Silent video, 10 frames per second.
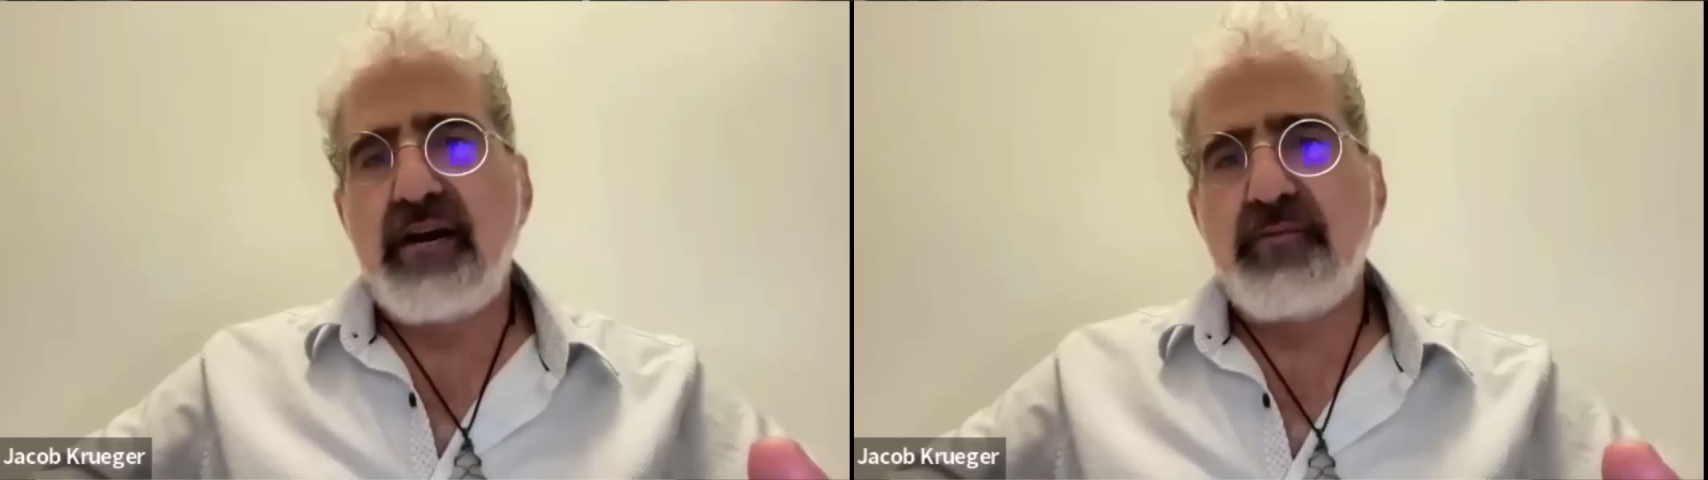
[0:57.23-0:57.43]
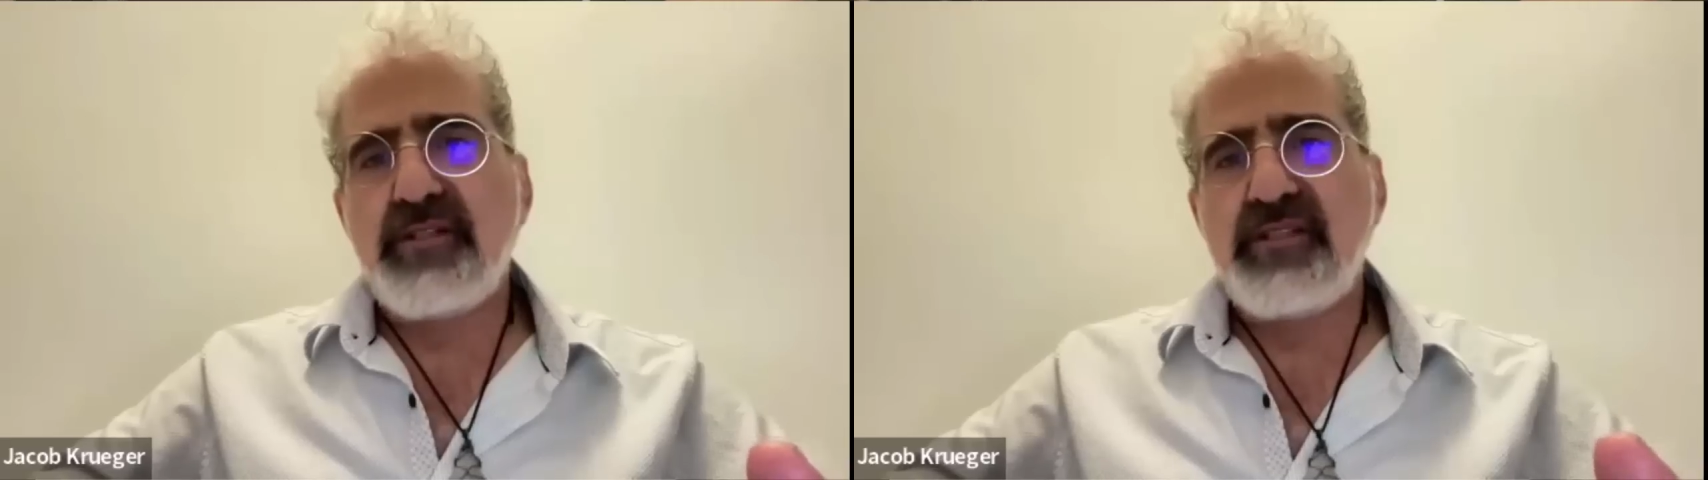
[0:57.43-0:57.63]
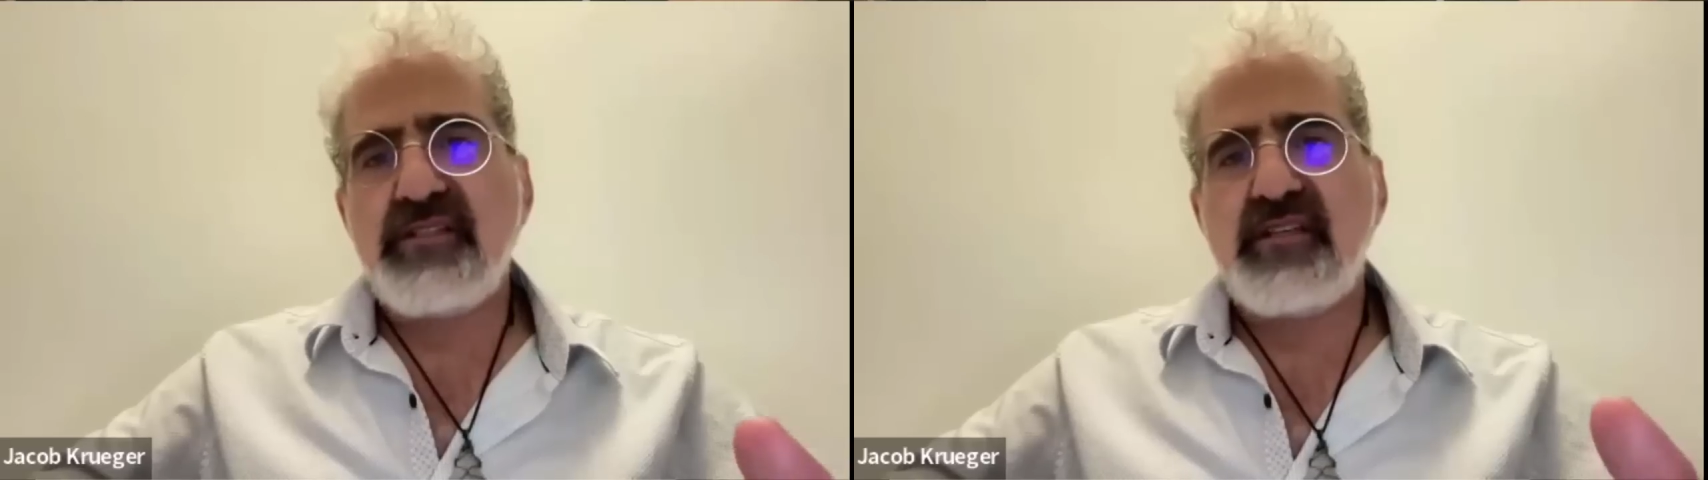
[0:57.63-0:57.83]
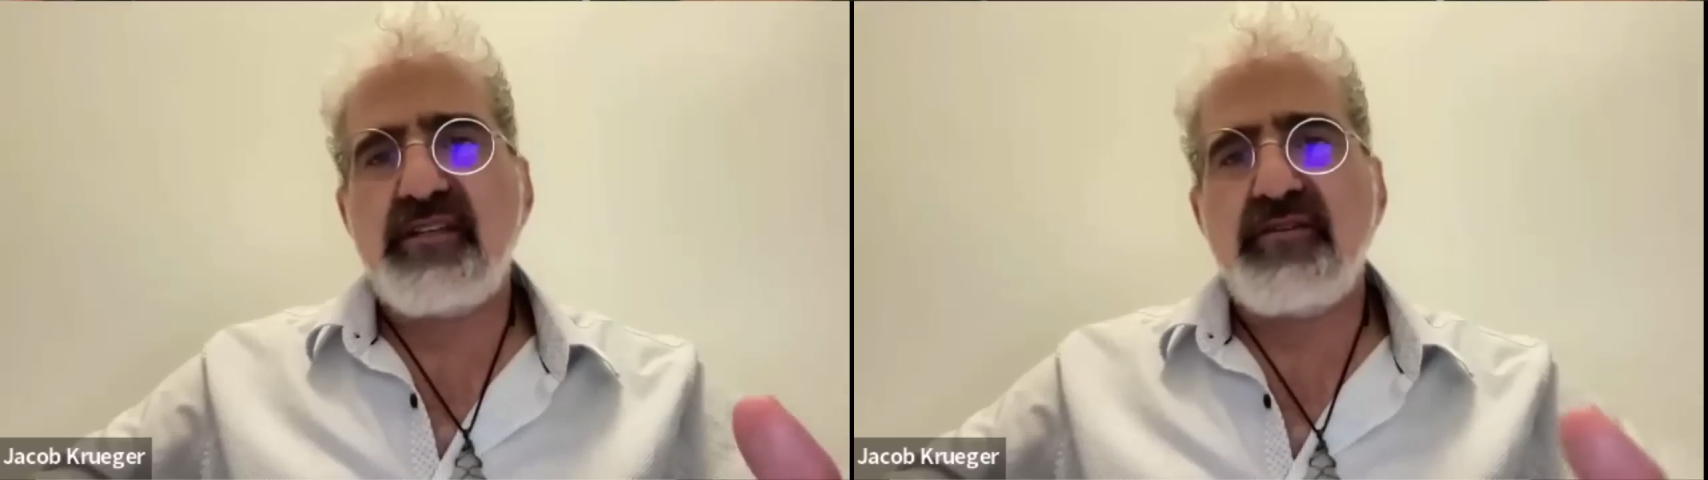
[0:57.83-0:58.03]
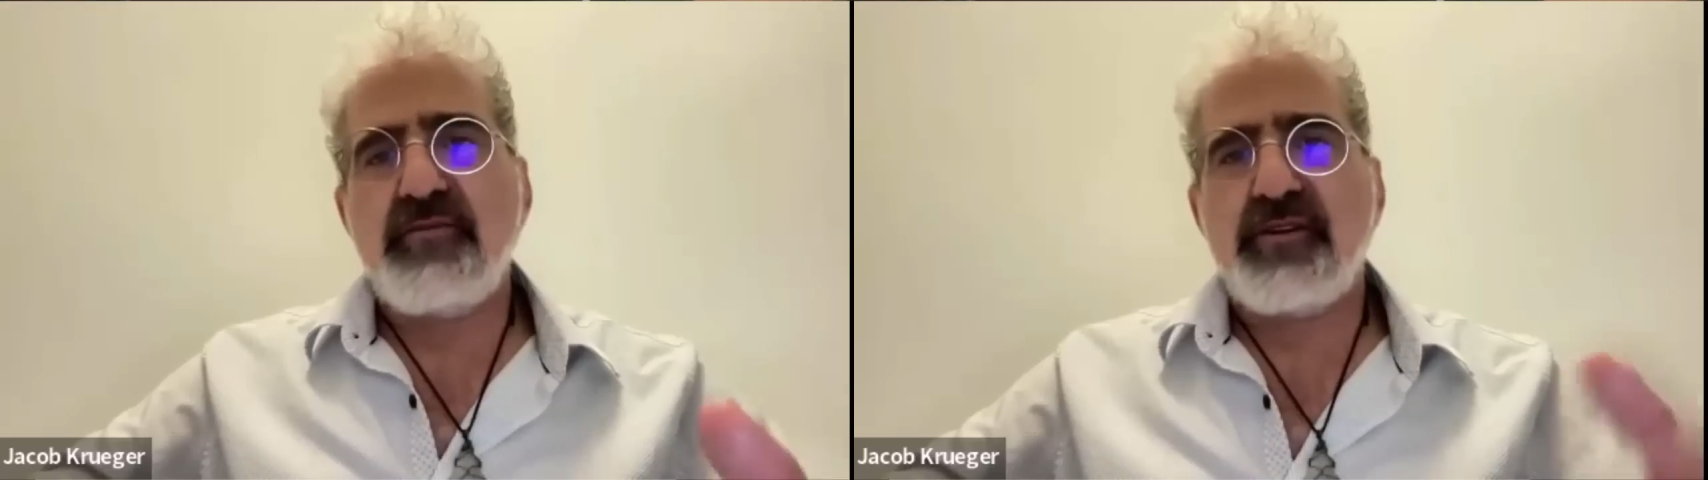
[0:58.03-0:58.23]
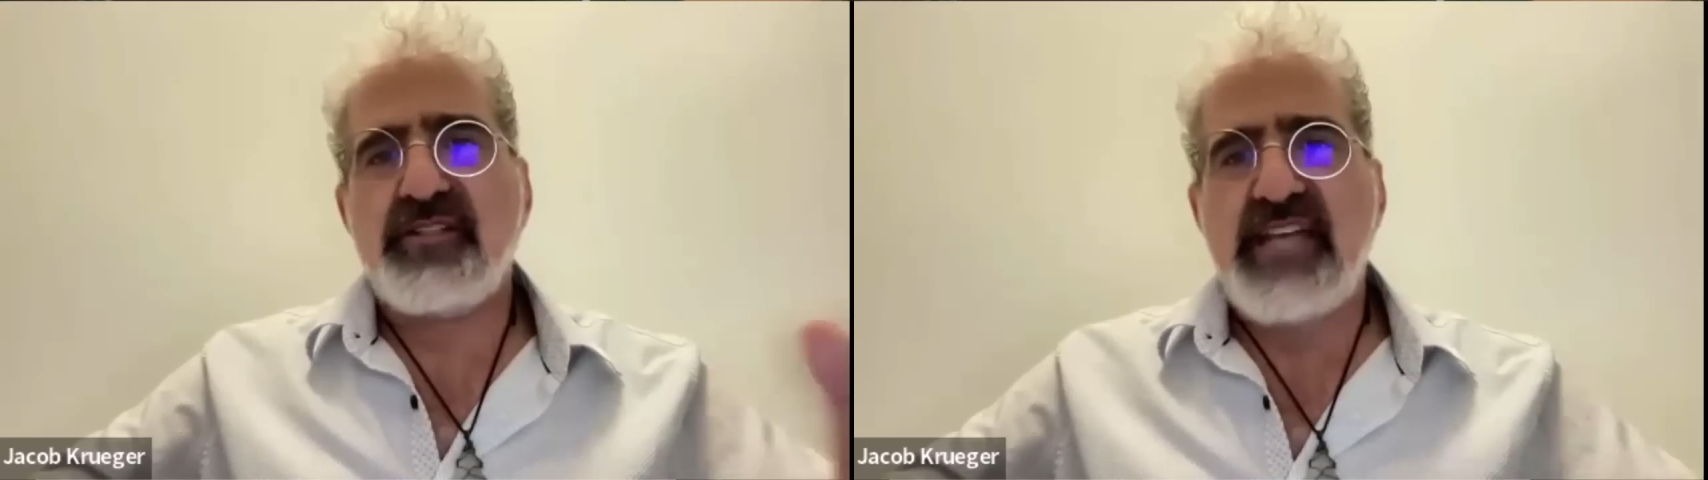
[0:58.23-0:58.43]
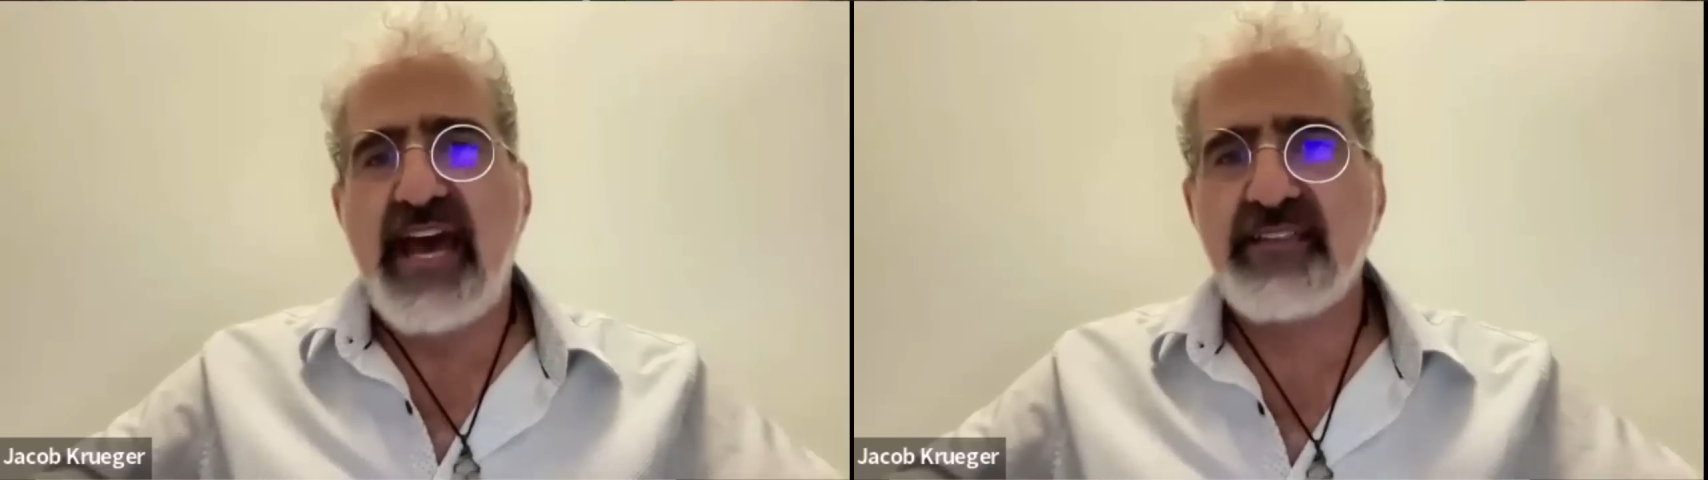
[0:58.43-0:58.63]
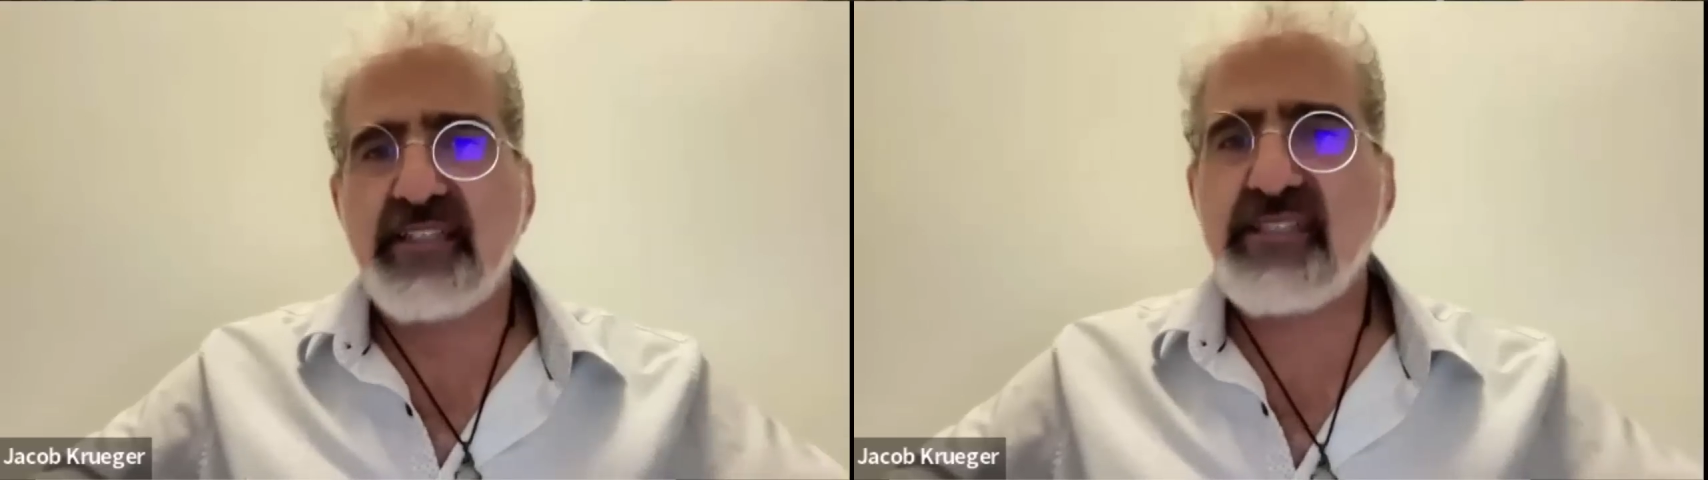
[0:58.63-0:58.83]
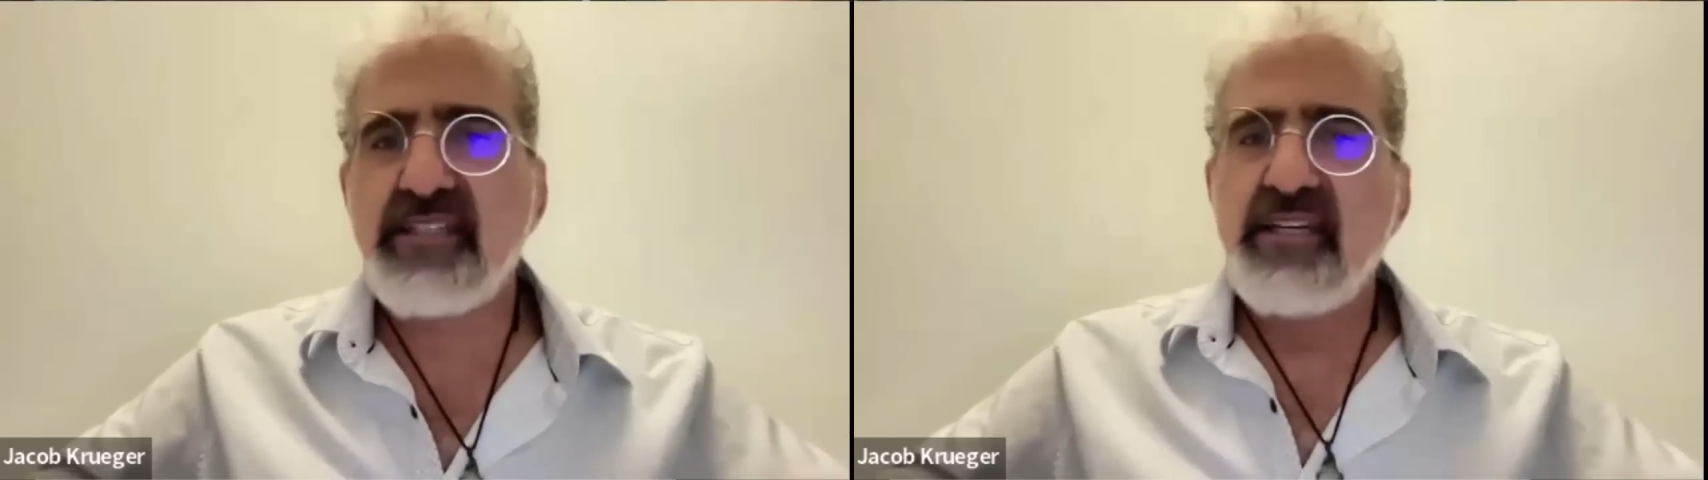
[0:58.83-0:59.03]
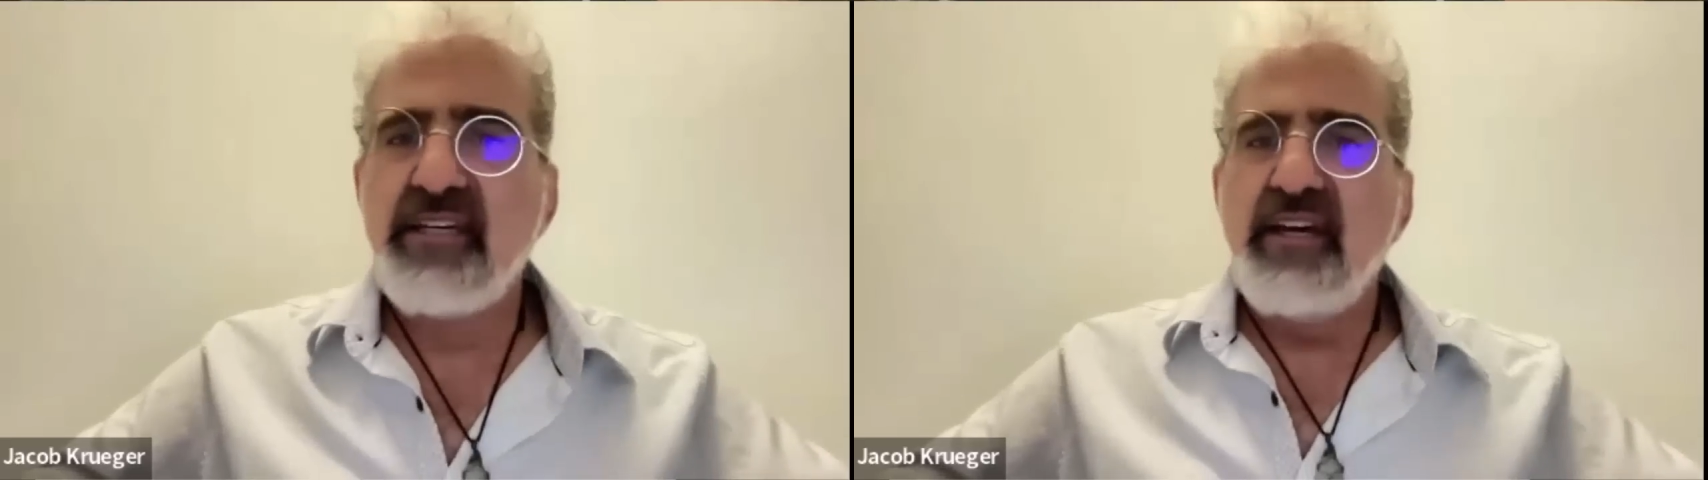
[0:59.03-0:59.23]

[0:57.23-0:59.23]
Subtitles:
Which is the word talent.